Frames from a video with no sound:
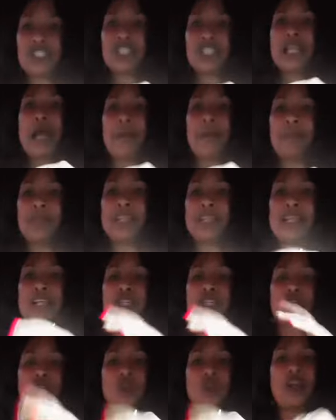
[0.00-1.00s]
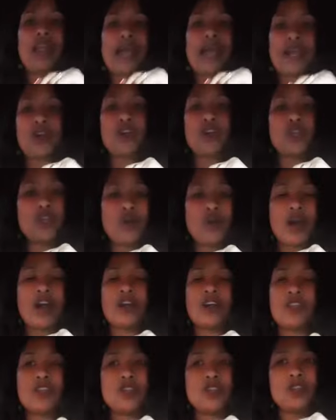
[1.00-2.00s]
happening that you don't like or you
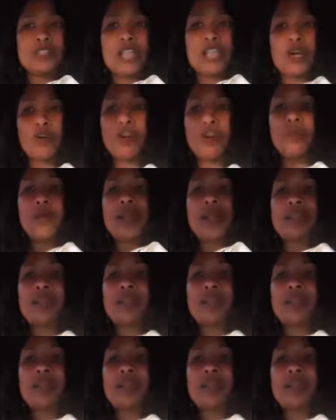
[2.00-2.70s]
don't agree with,